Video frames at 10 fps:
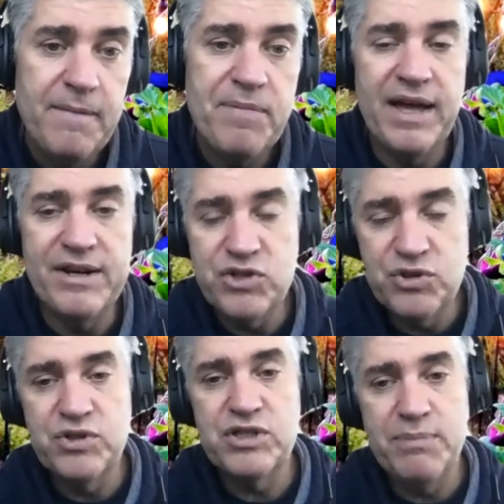And as
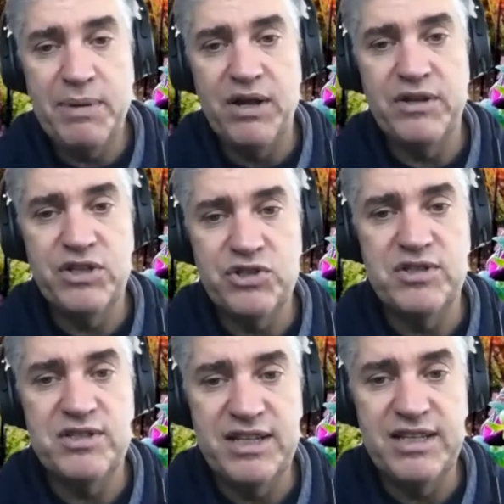soon as the politicians
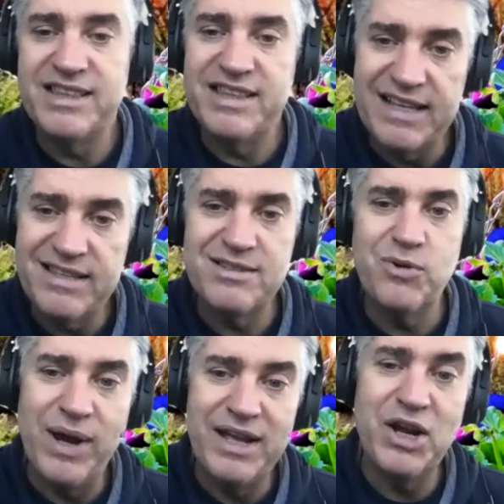see that that's the
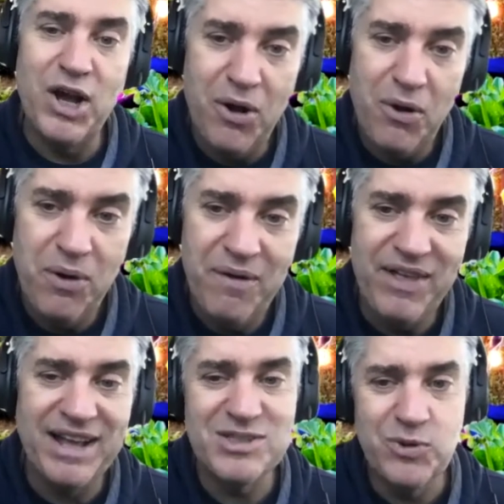way to go,
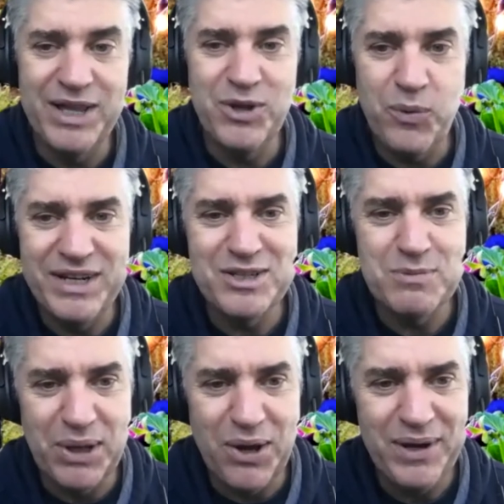that's the way the wind is
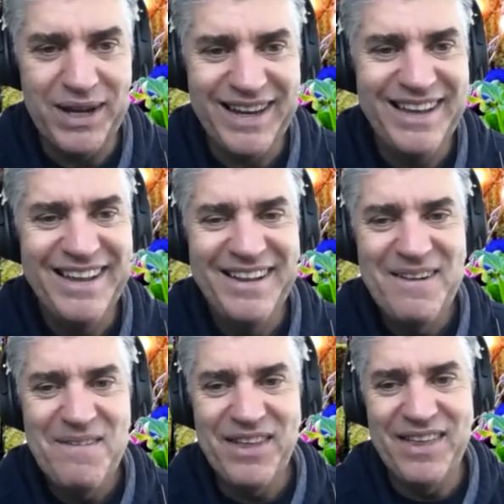blowing,
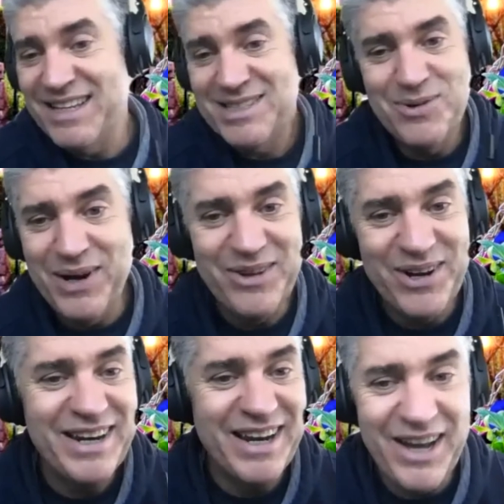then that's the way they're
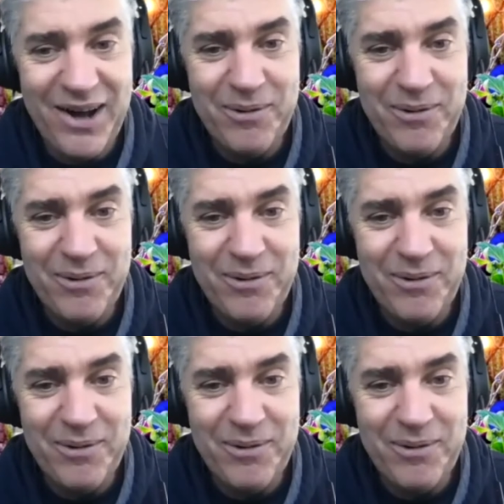going to go.